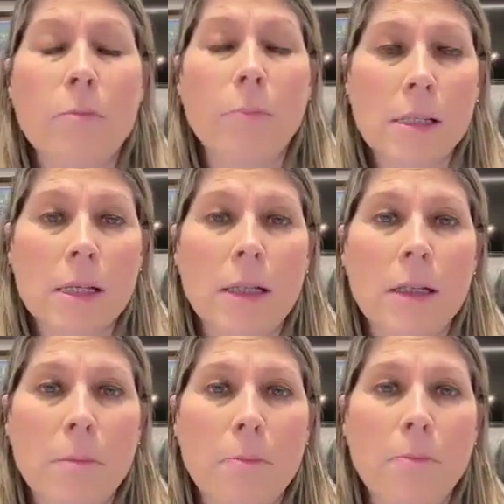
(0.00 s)

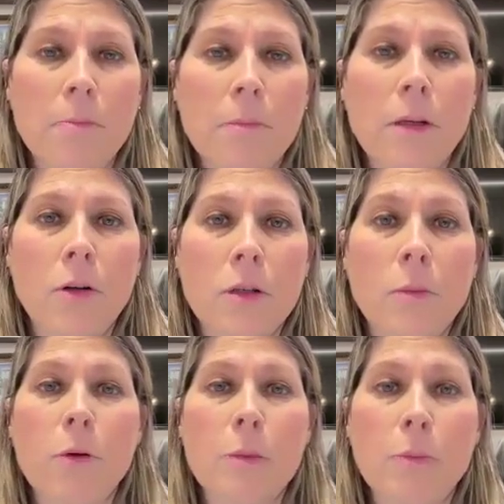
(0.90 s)
Basically, the
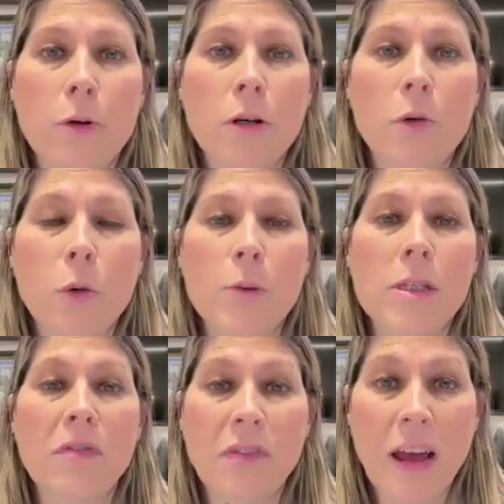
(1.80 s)
most important group is
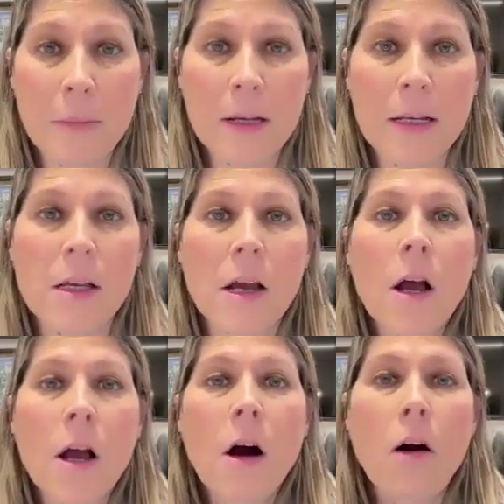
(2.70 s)
the families
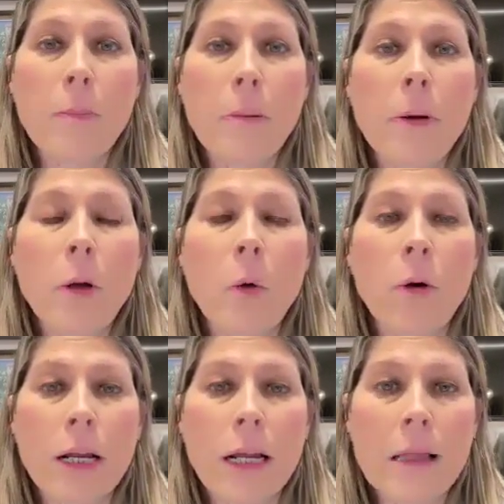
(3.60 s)
of the people who
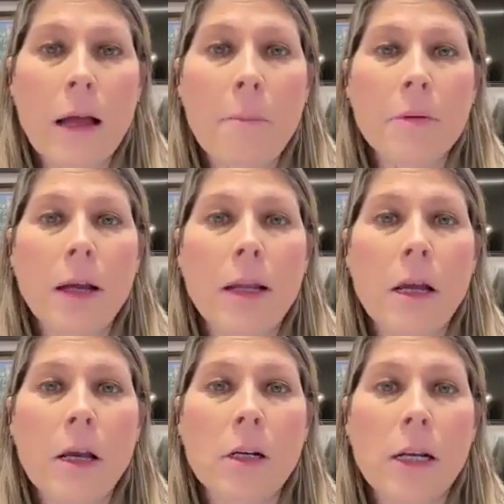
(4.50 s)
were kidnapped, and
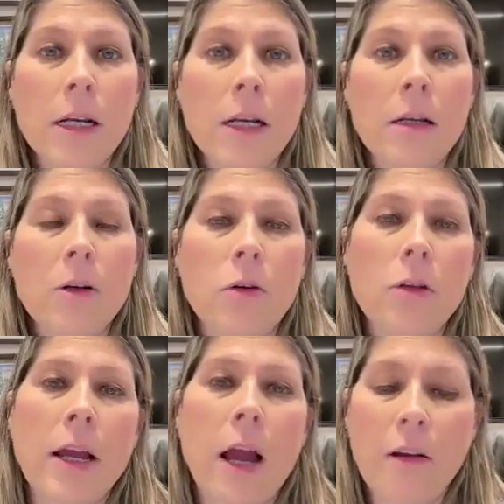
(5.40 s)
they're leading,
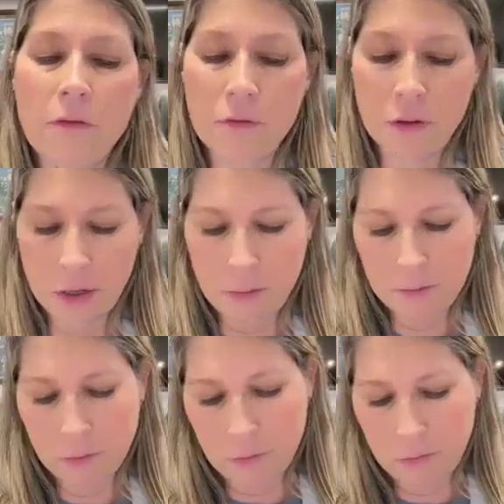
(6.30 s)
they have
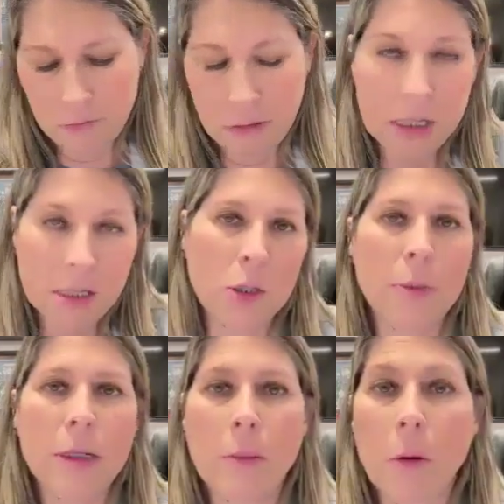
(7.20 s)

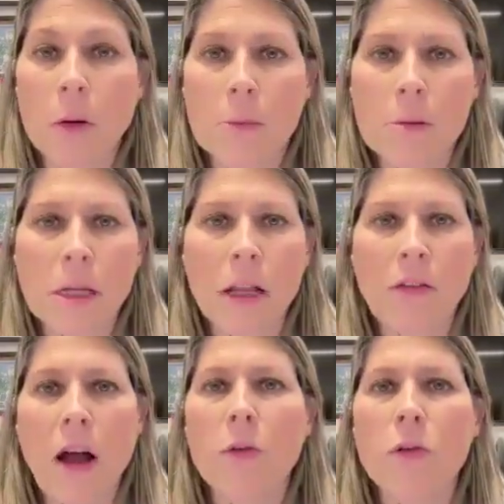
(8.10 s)
disagreement among themselves
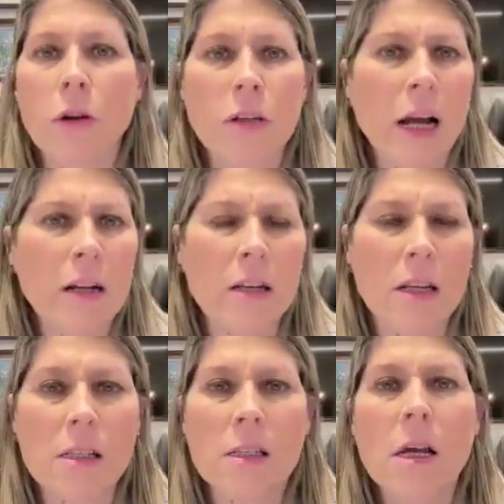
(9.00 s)
how to conduct
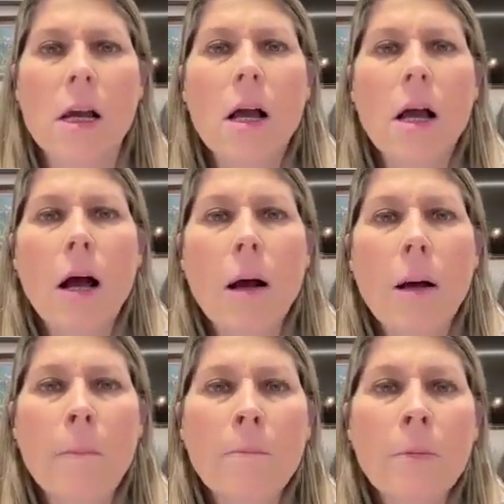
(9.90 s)
this.
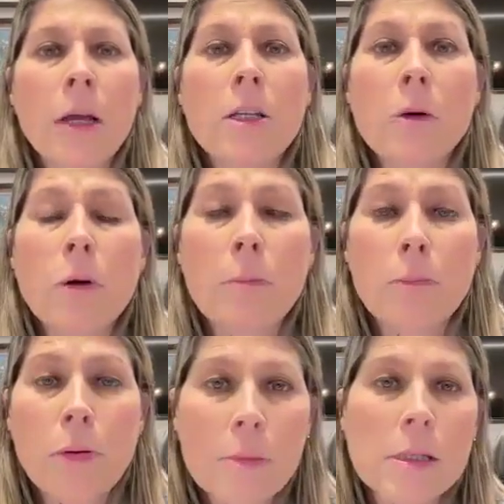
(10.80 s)
There were
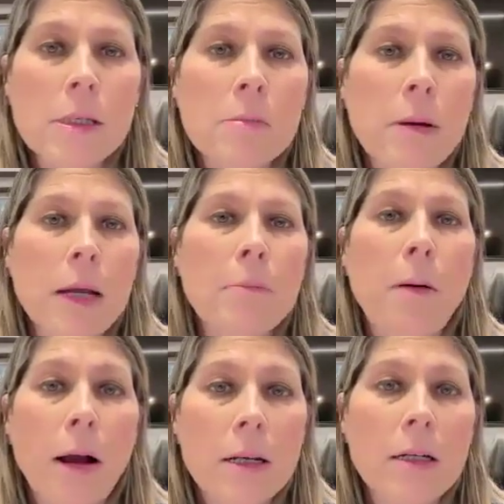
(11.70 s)
promises made
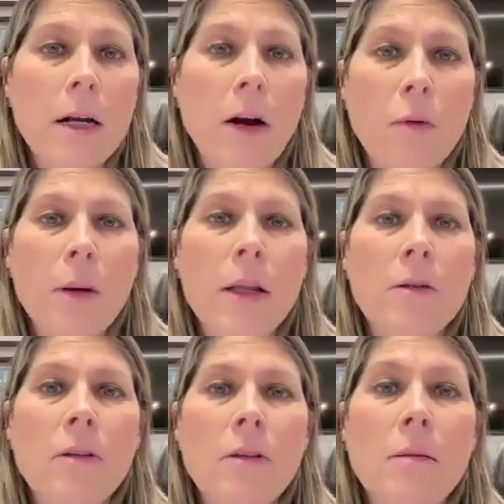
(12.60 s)
by the
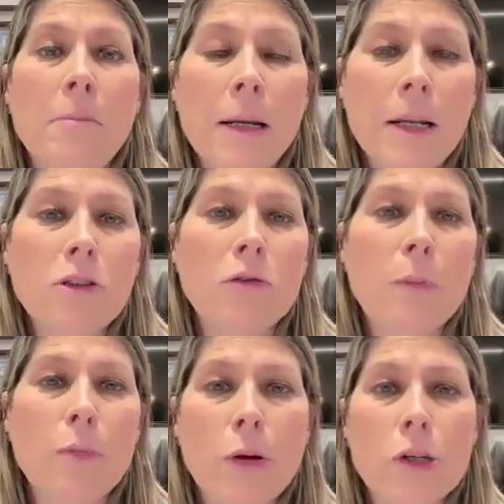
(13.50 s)
government that the military
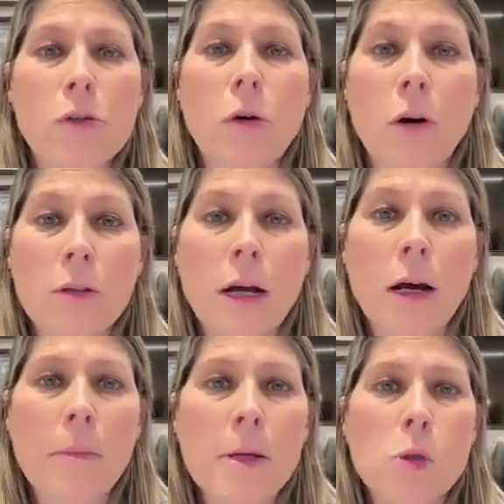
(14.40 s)
pressure on the
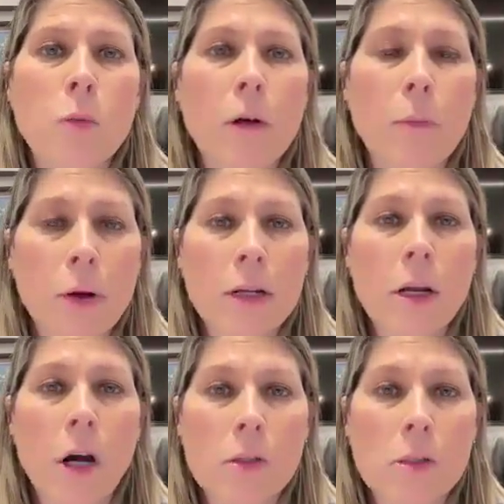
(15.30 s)
Hamas will bring
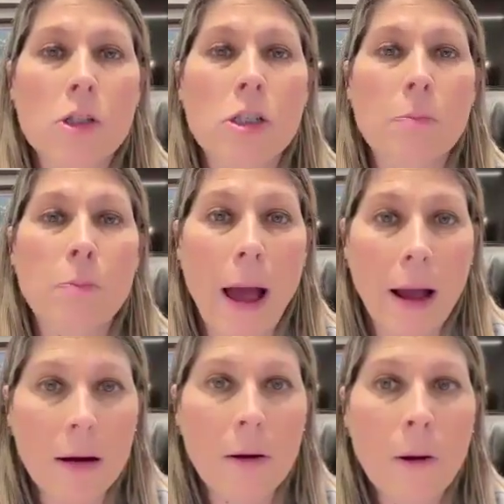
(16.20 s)
the hostages
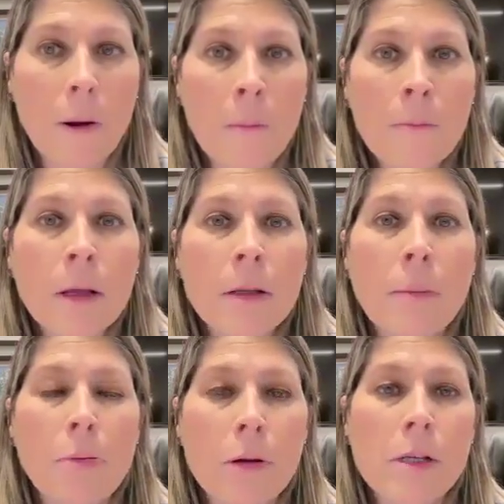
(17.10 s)
back.
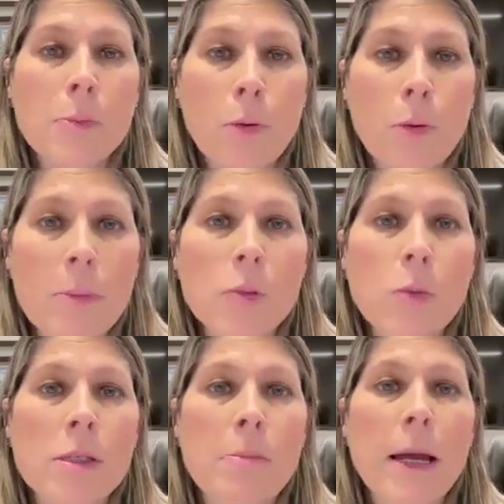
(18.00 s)
This promise
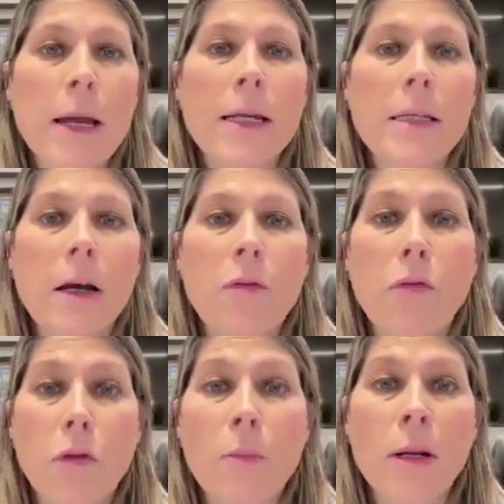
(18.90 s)
was made
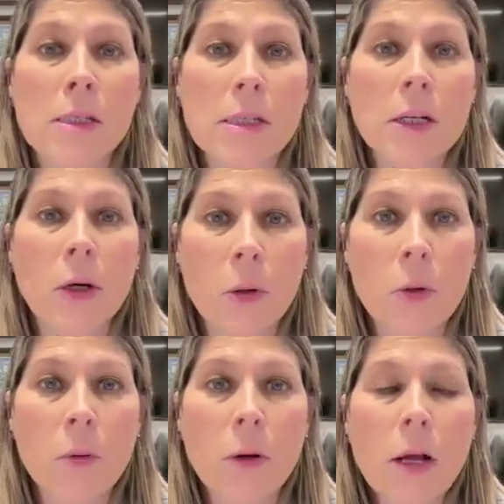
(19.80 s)
4 months
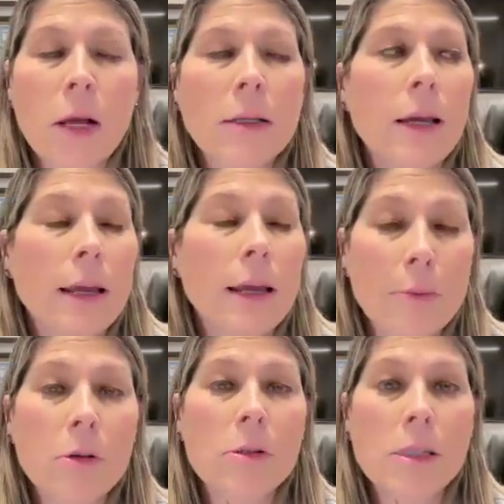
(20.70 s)
ago. they
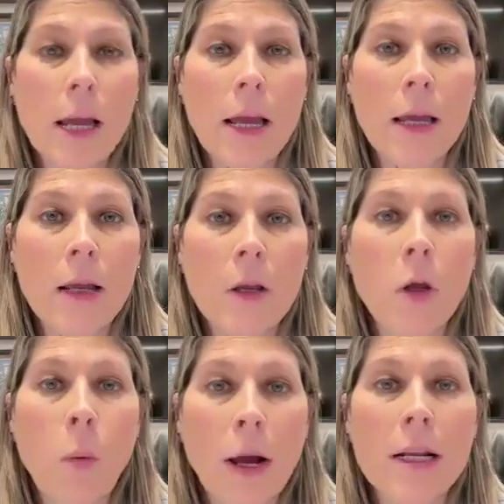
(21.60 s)
kept on saying, you
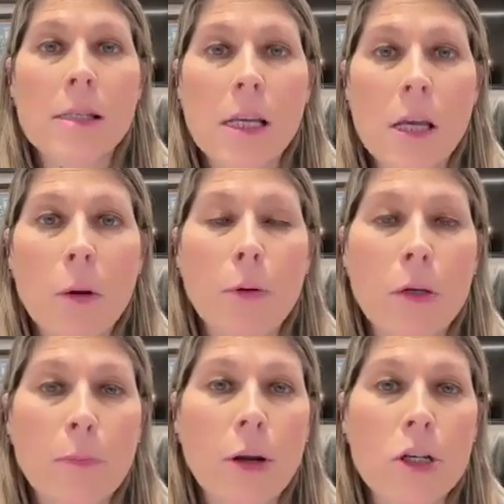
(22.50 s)
know, wait and see. We put
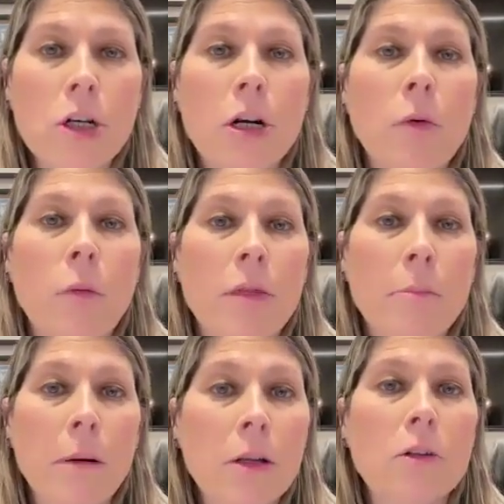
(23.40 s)
the pressure with the
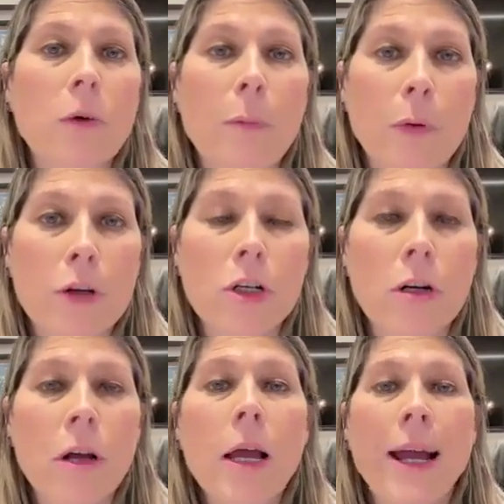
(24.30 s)
military
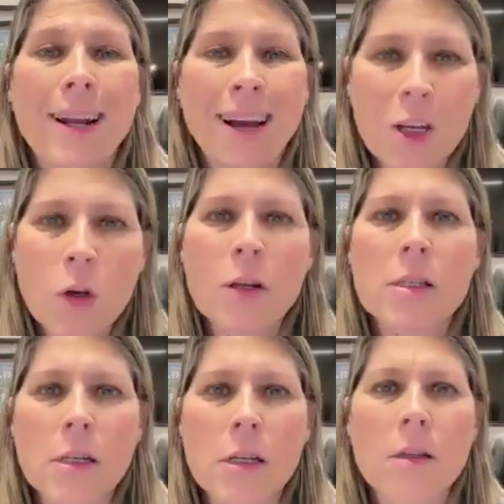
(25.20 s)
pressure in Khan
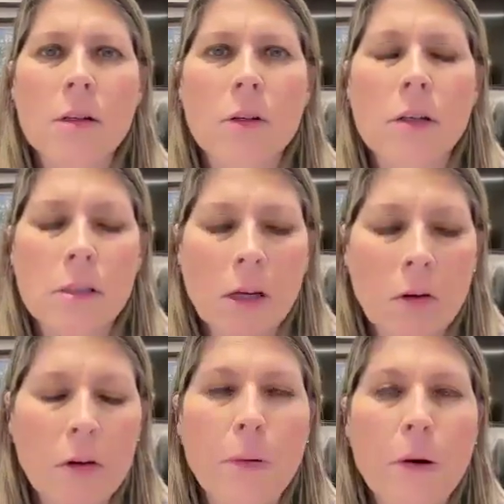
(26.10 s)
Younis, in the
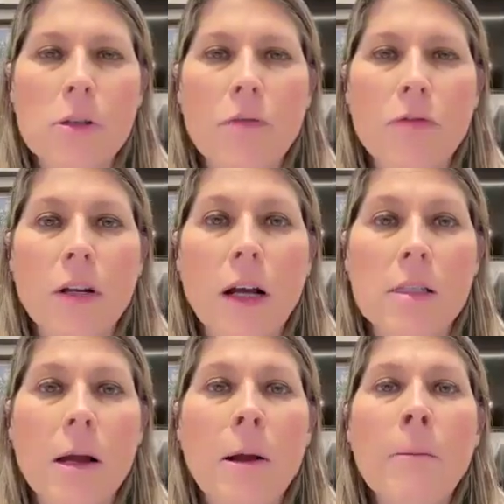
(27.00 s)
southern parts of
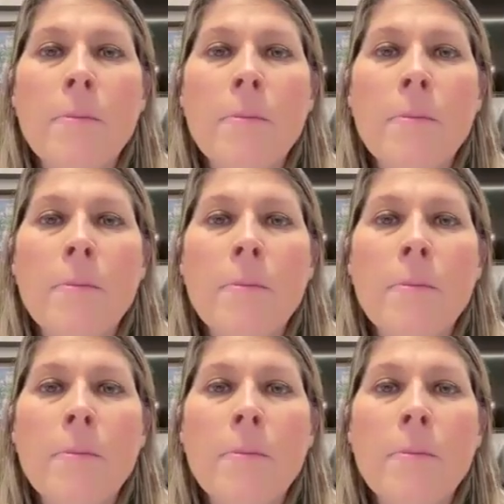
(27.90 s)
Gaza.